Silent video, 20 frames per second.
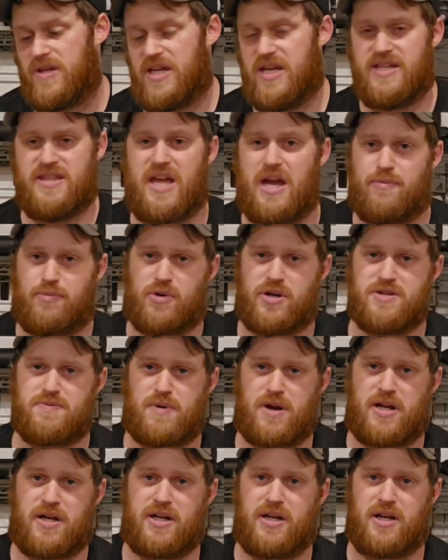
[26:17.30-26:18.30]
In that price
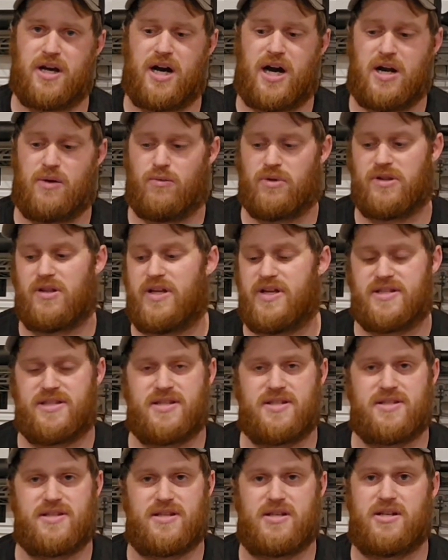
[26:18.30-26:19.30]
bracket, I would like
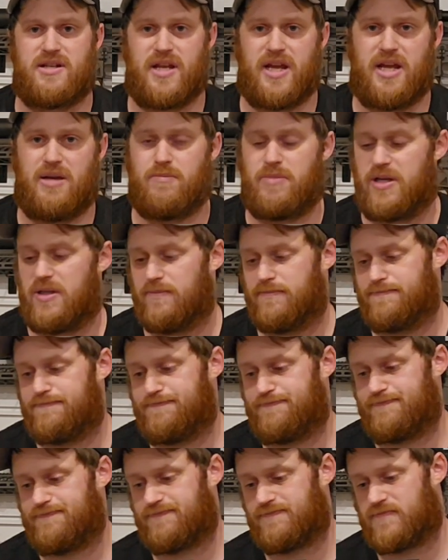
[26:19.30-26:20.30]
to see it ambi.
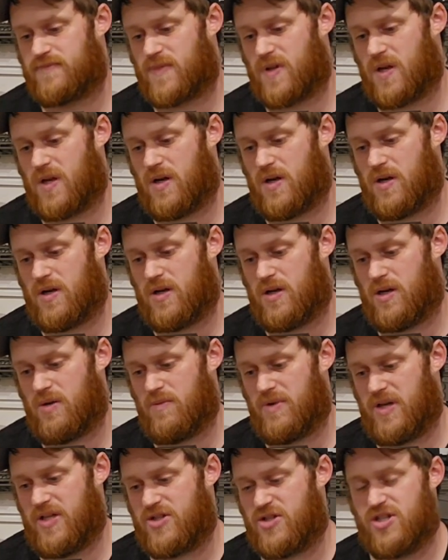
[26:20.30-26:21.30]

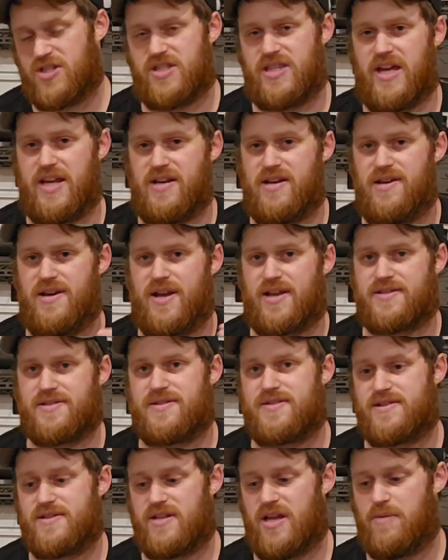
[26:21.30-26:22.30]
It's just that
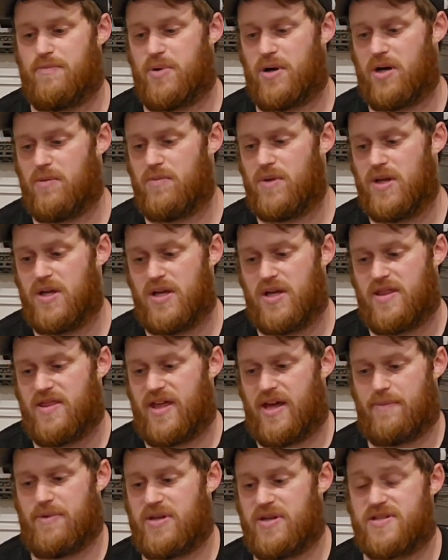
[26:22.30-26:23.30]
next step up.
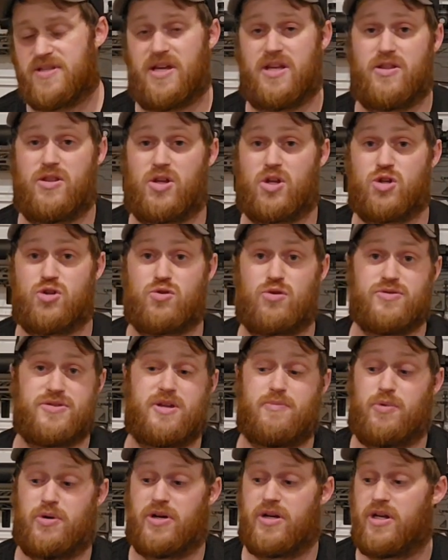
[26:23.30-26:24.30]
That being said, the controls
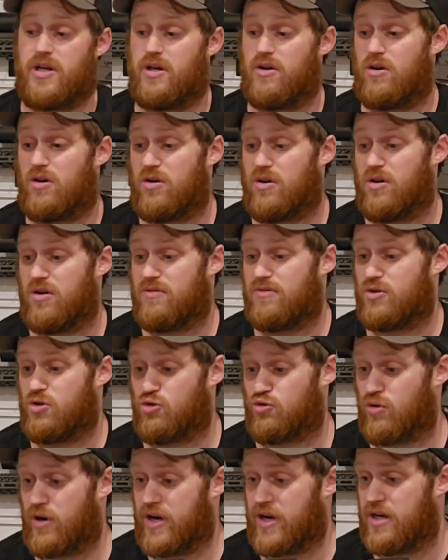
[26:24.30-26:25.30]
they put in it are
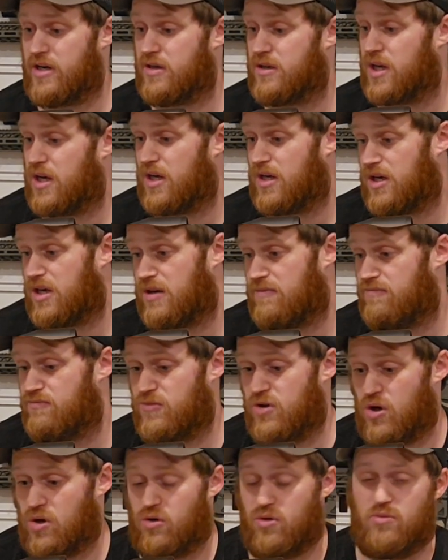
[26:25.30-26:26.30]
great.
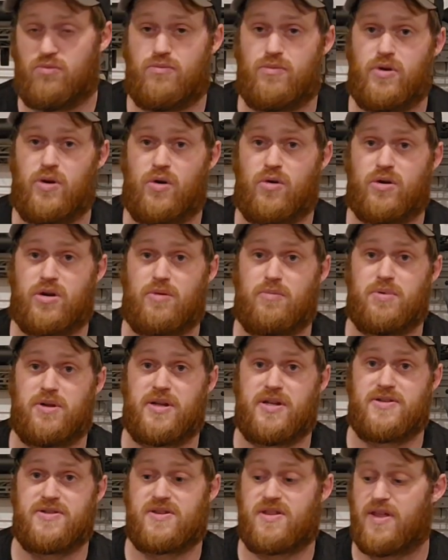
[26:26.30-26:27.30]
No
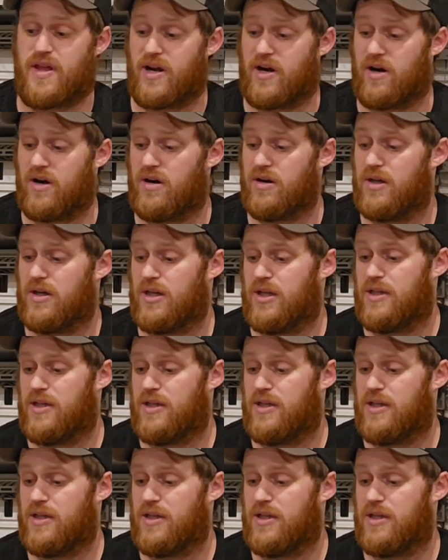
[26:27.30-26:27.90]
complaints there.